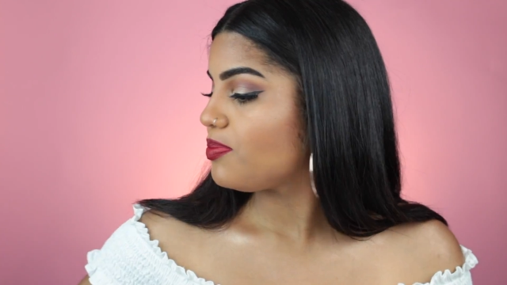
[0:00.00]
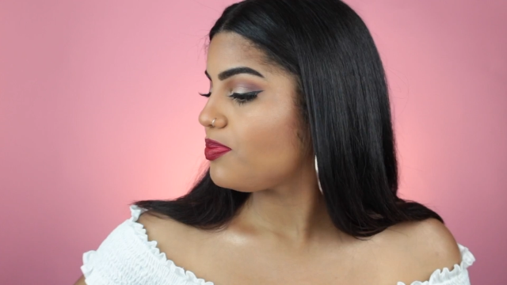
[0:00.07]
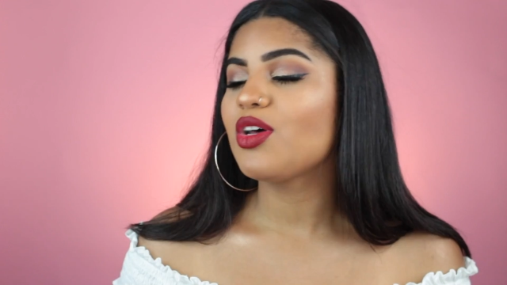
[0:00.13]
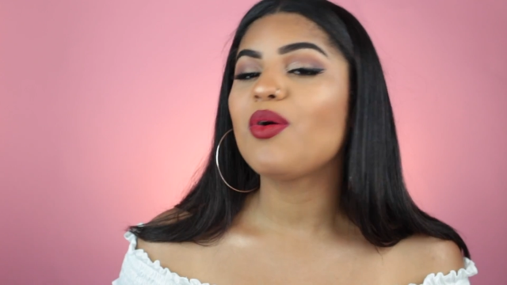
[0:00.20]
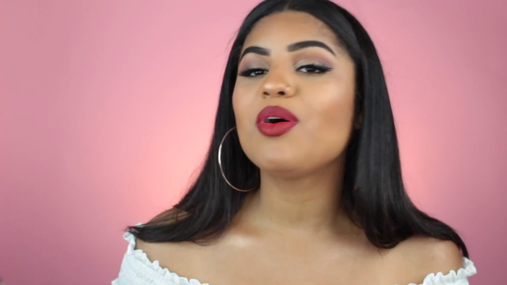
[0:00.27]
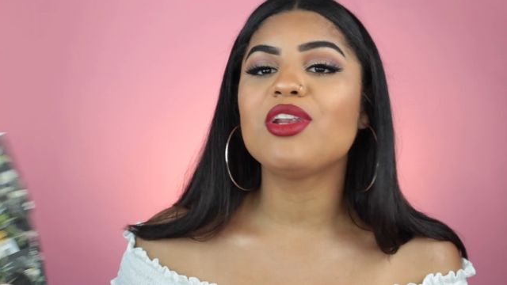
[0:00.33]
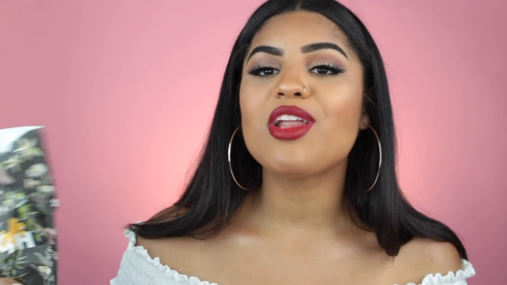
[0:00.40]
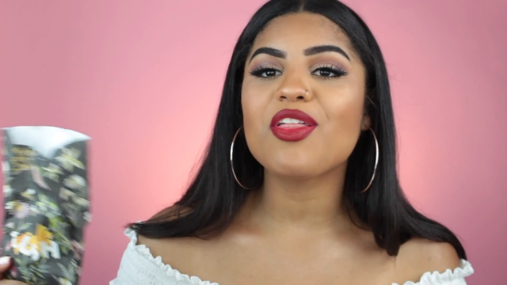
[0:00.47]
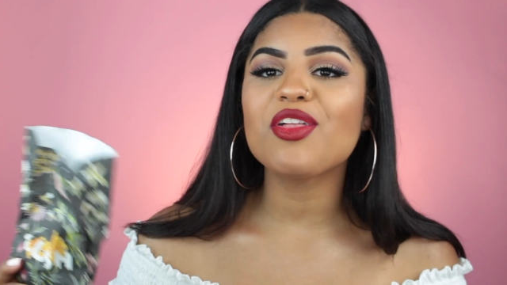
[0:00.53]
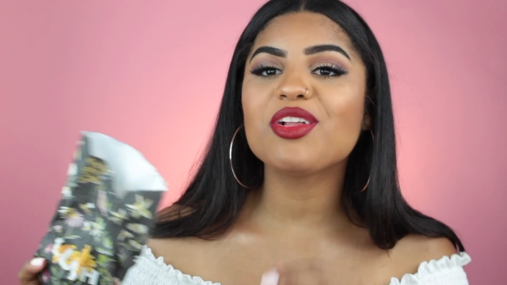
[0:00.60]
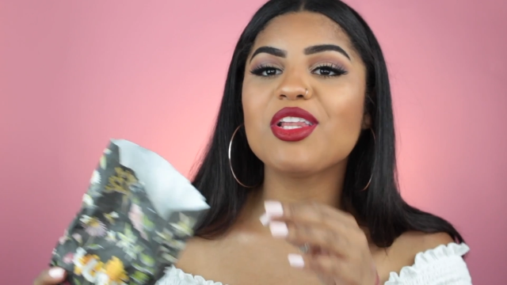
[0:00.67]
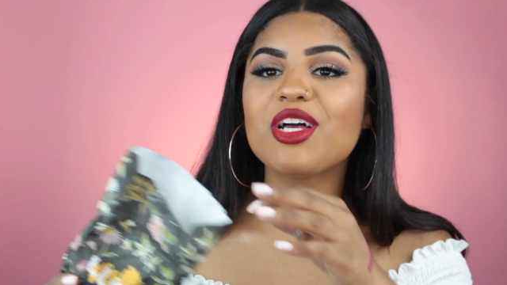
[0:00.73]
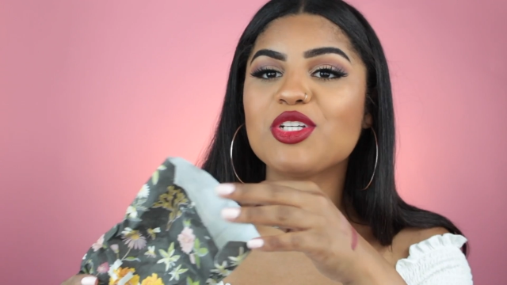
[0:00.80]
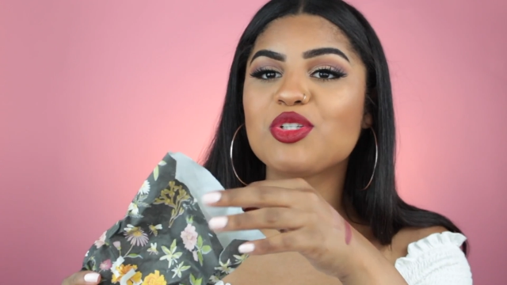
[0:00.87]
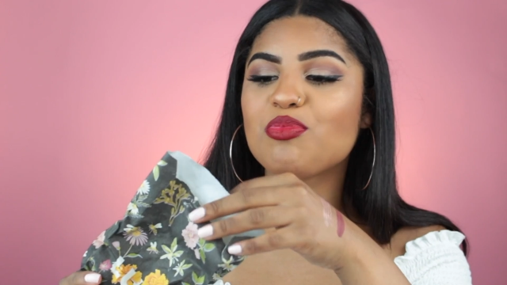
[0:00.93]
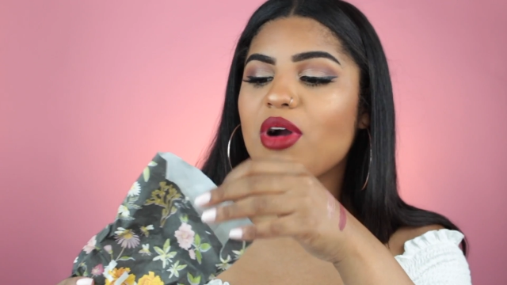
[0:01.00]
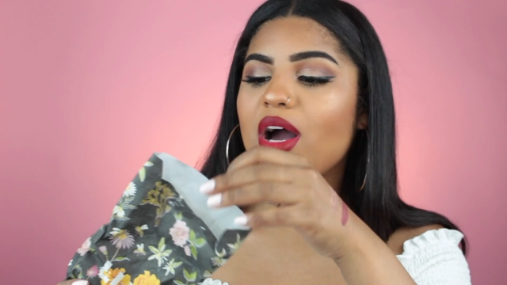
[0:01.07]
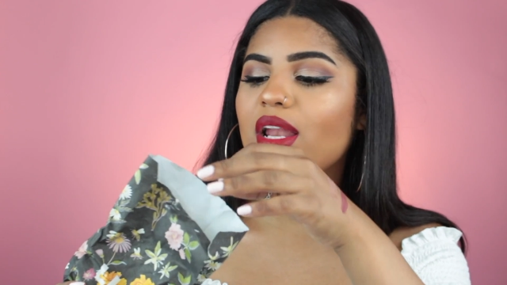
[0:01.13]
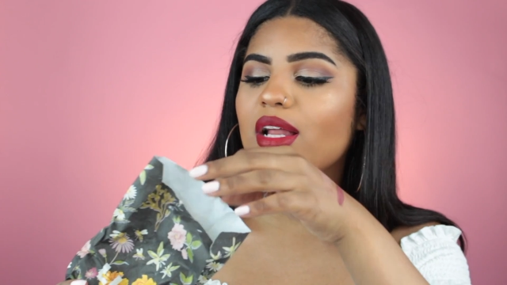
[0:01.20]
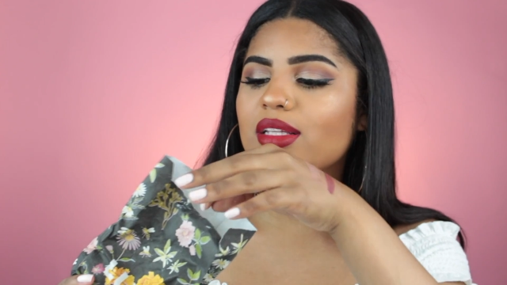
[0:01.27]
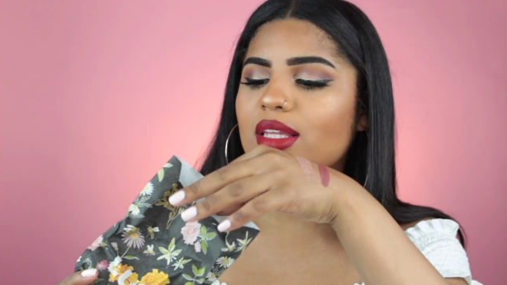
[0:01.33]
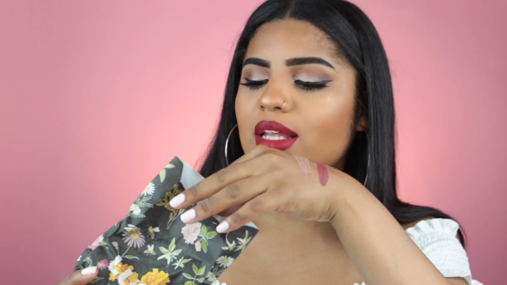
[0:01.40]
So another Lush
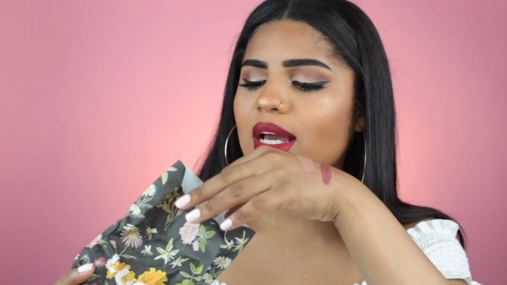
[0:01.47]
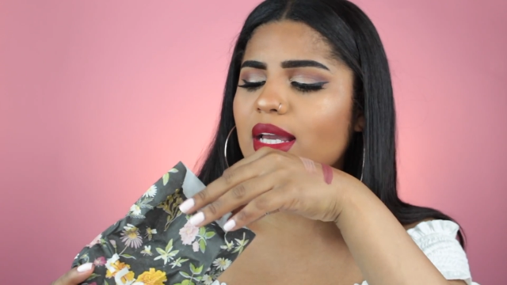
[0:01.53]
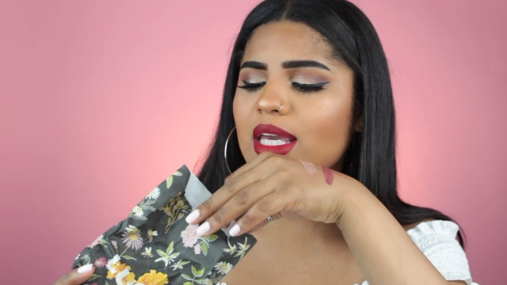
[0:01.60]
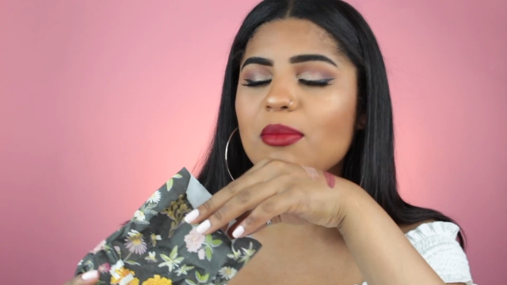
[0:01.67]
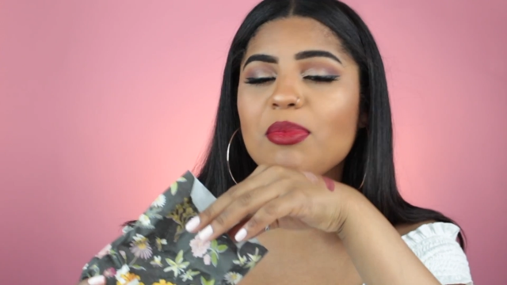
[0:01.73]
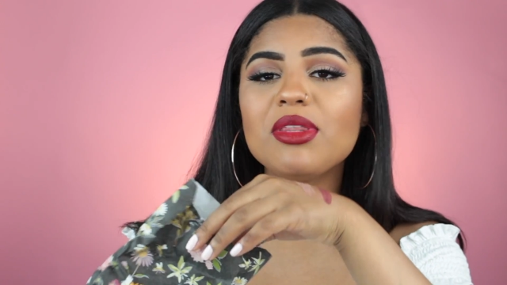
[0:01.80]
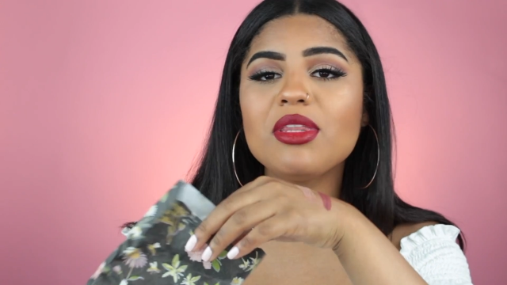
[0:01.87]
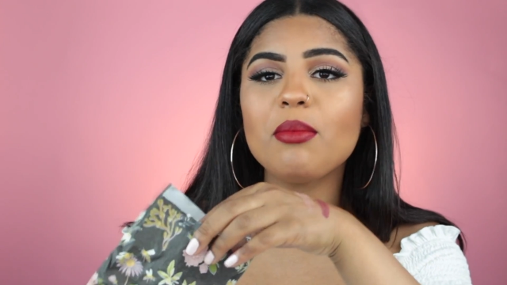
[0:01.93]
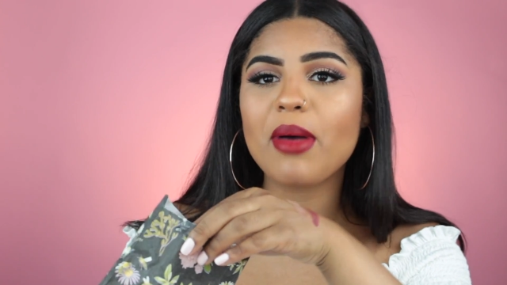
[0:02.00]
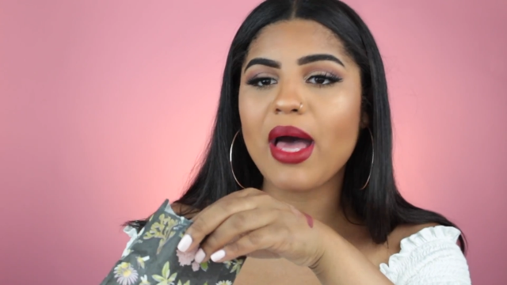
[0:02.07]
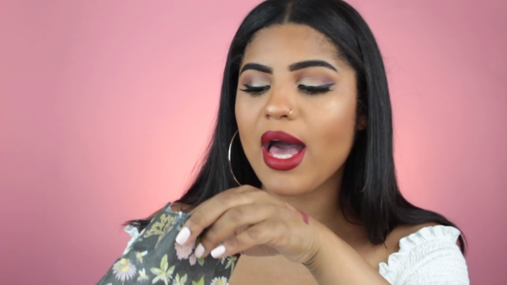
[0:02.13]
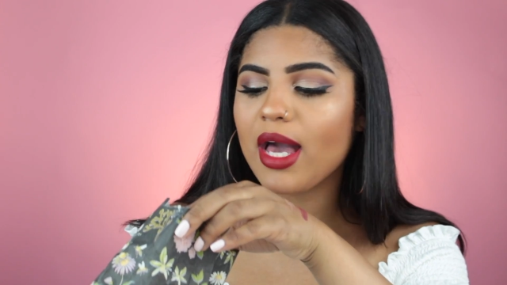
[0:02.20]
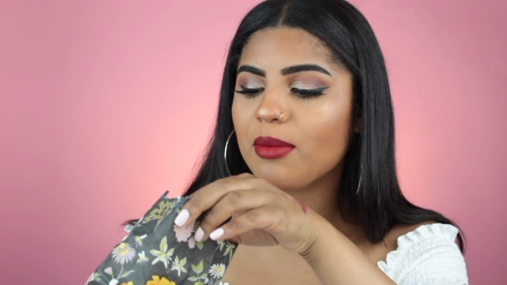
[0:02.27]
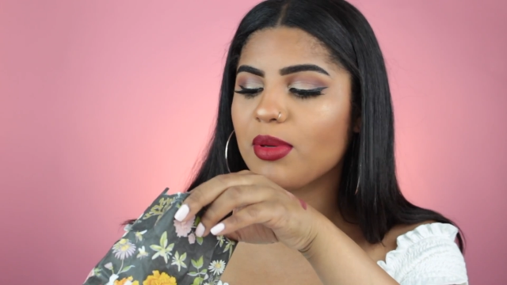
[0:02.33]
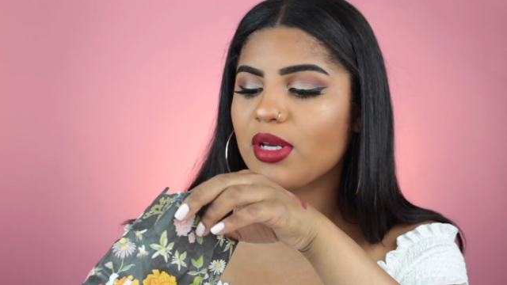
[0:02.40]
product that I keep in the bag